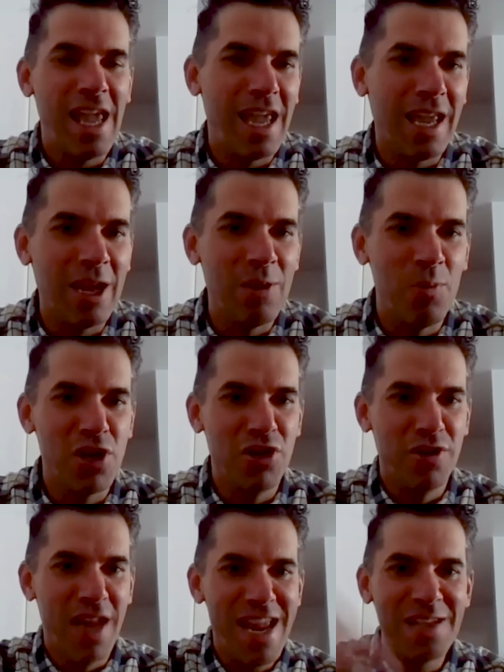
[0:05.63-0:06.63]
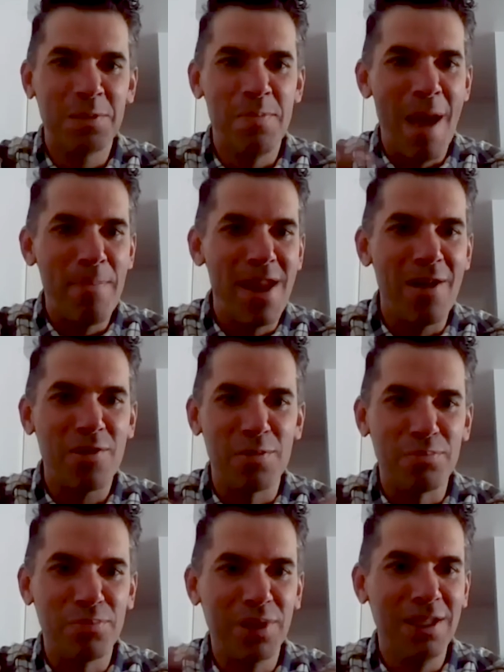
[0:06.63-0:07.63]
And when your day is mapped out
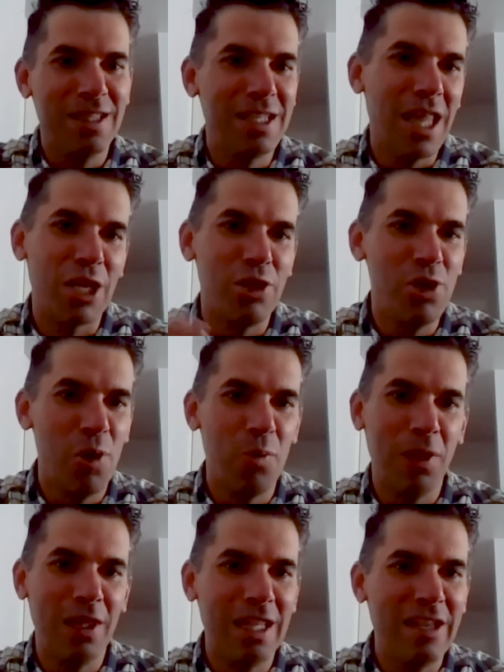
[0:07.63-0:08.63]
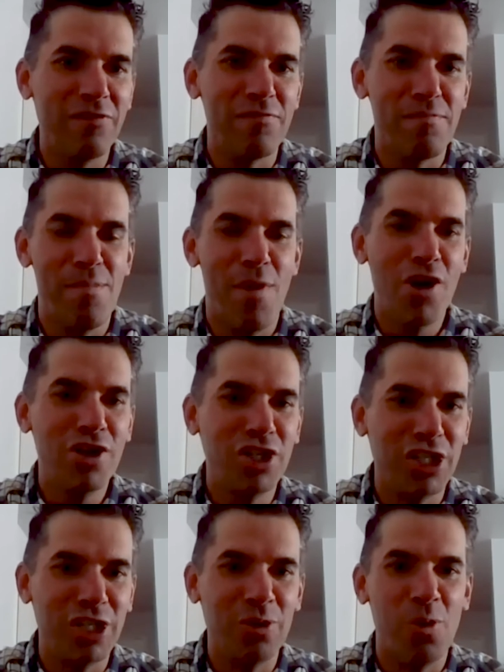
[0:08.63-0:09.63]
completely, like, you don't really leave
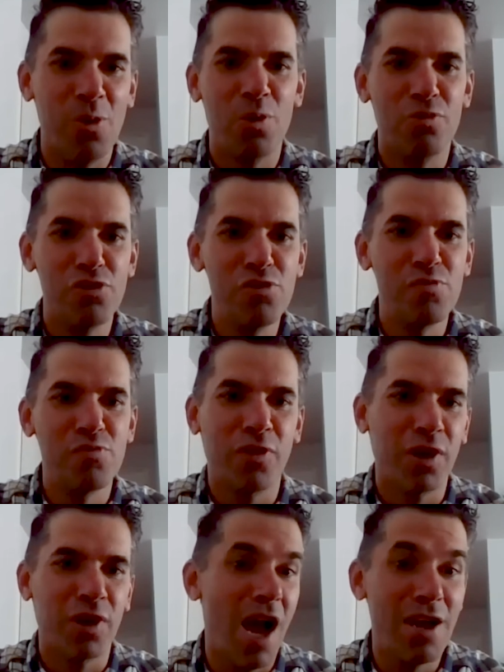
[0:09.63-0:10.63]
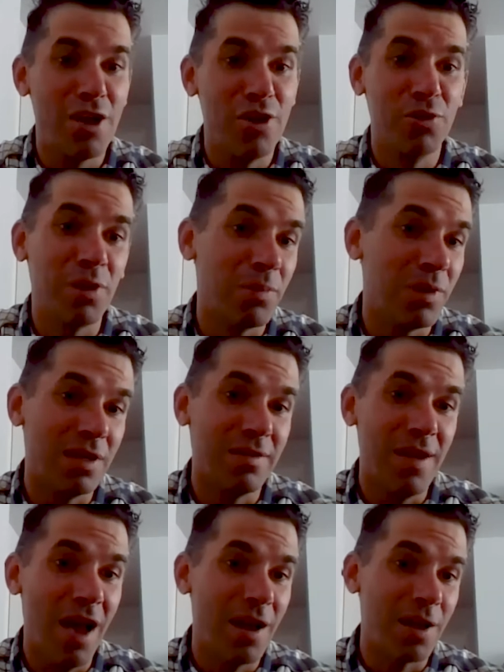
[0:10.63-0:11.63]
margin or room for God to do something
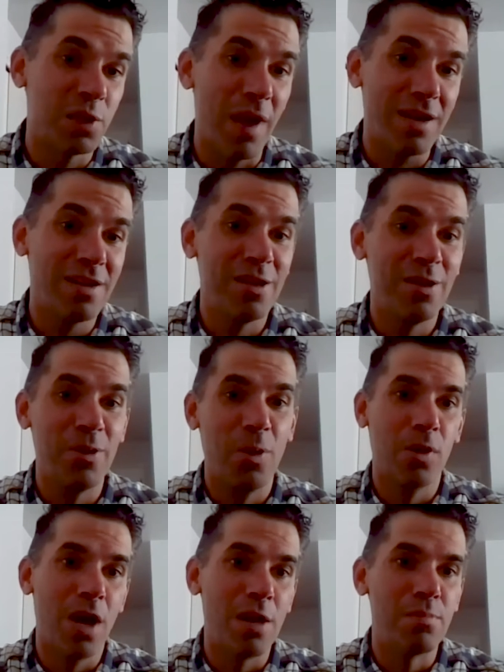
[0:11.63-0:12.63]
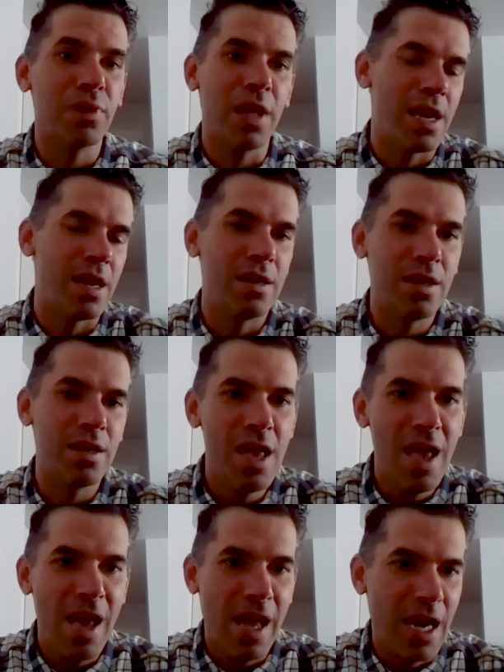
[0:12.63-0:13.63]
unexpected or unplanned.
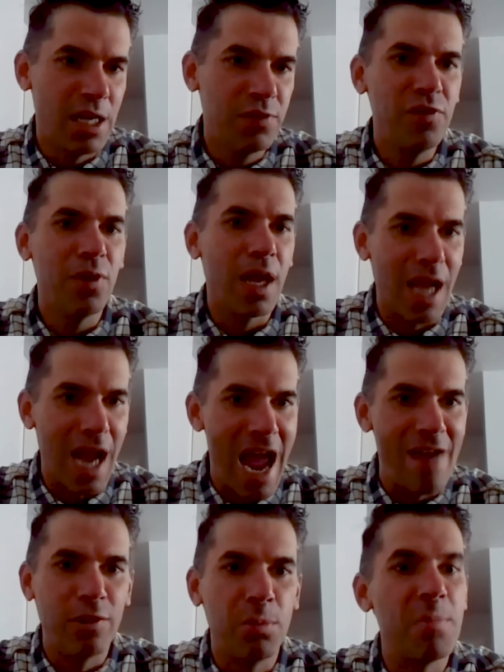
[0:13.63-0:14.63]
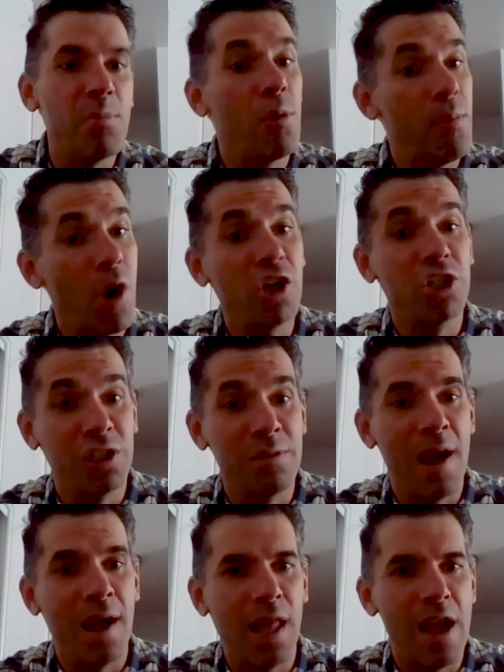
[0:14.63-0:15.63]
And I just feel like I have a little bit more margin
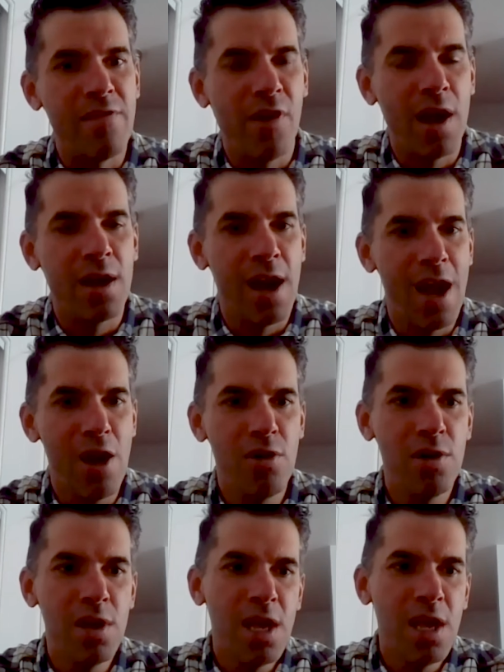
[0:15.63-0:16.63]
in my life right now.